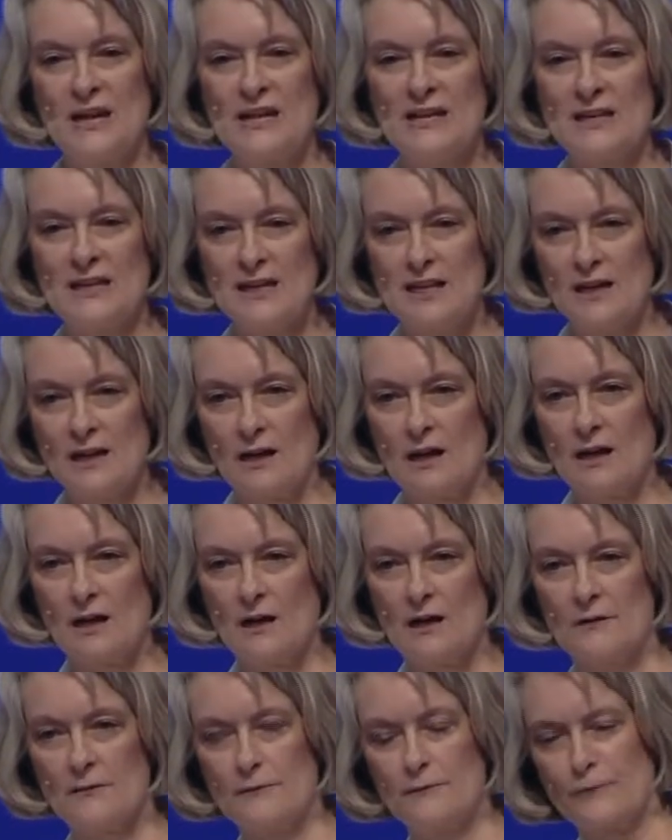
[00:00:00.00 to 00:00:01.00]
meaning
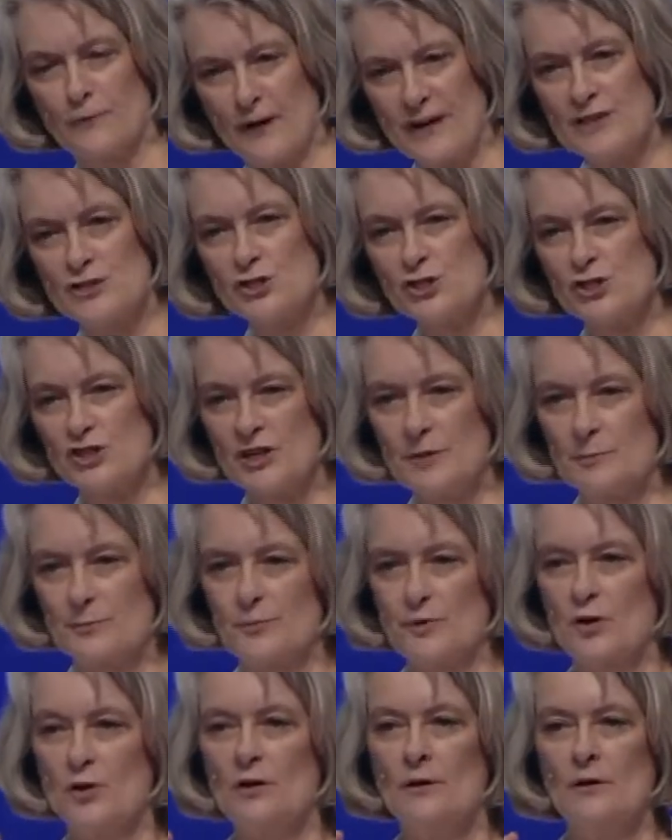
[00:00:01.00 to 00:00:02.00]

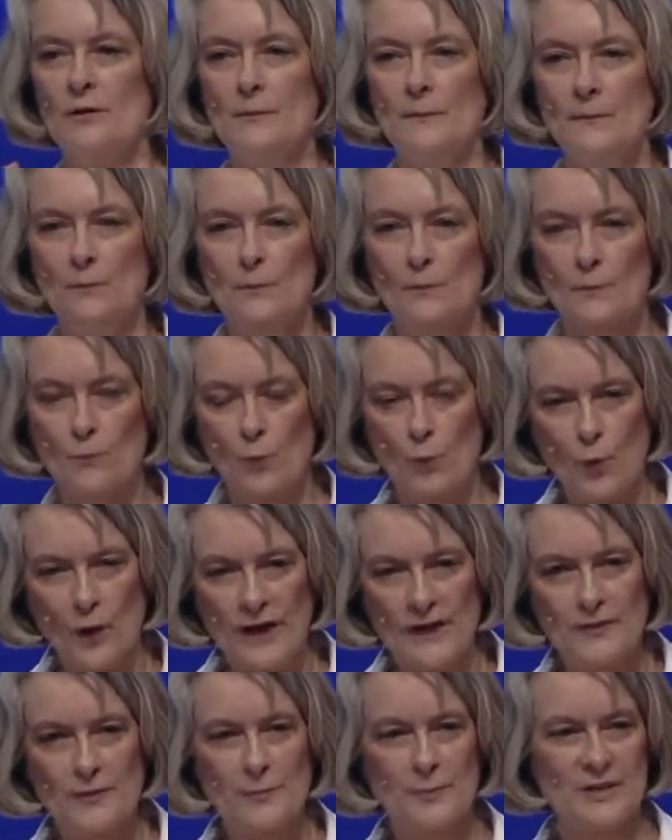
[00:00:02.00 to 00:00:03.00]
friendship
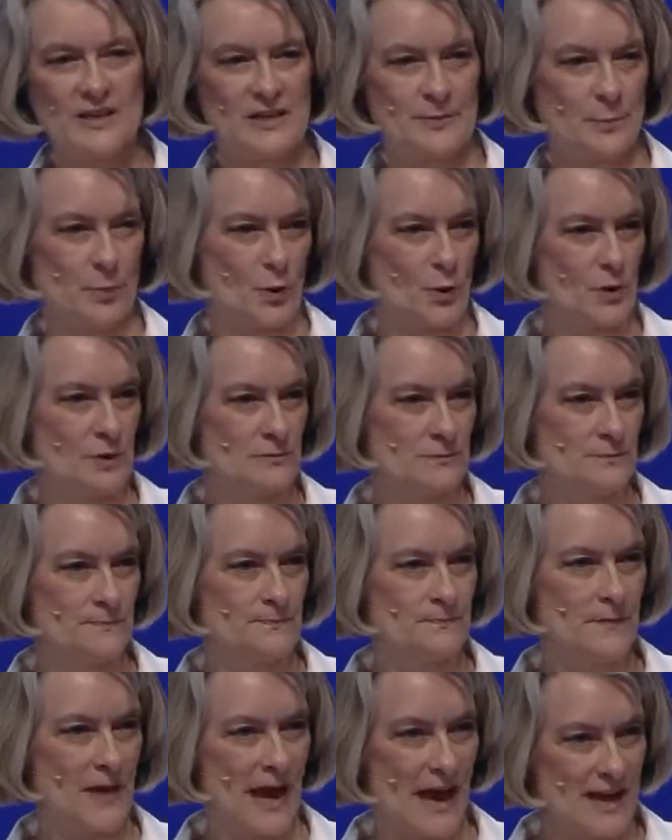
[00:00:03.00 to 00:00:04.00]
with people
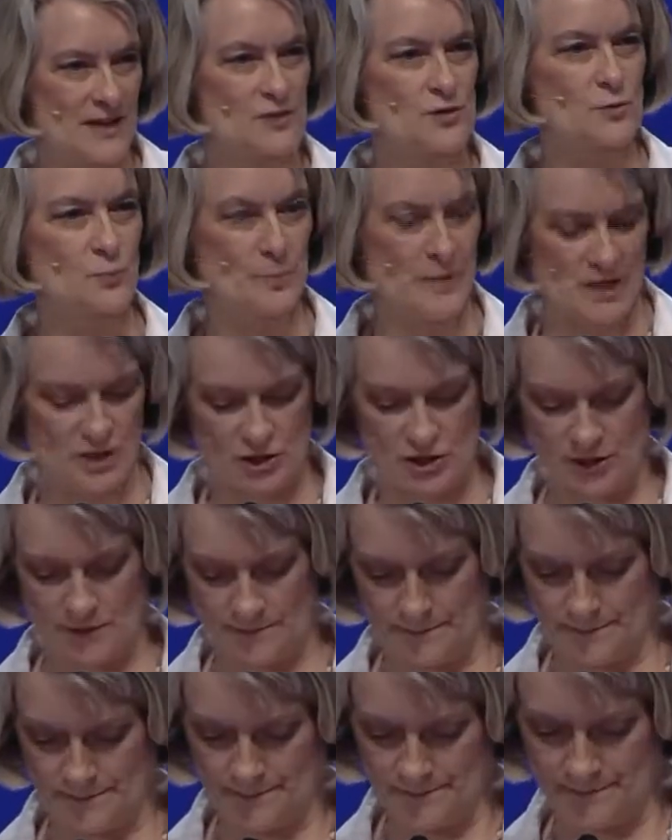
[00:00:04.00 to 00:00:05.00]
as
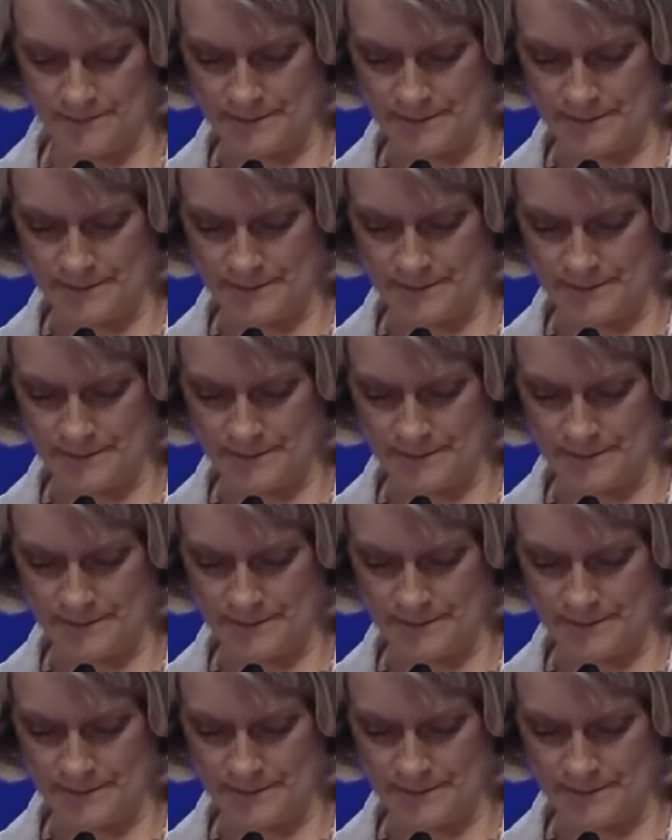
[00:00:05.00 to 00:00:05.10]
mission.